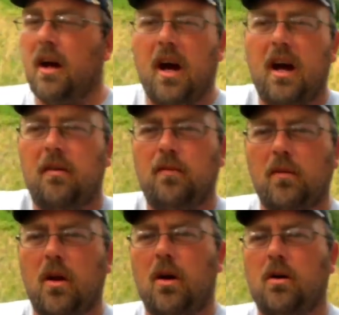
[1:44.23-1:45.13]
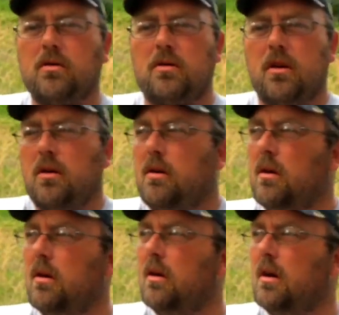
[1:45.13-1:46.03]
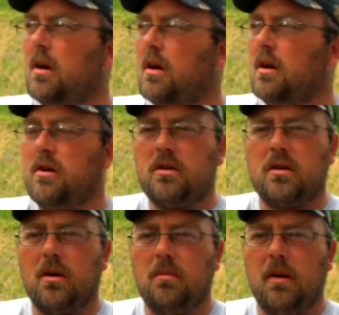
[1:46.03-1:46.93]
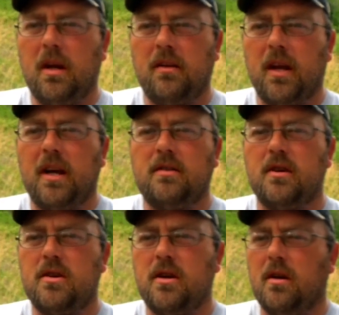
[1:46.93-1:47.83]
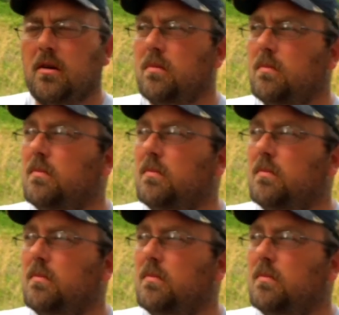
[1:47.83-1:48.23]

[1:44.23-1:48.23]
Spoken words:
I have lost so many things this year.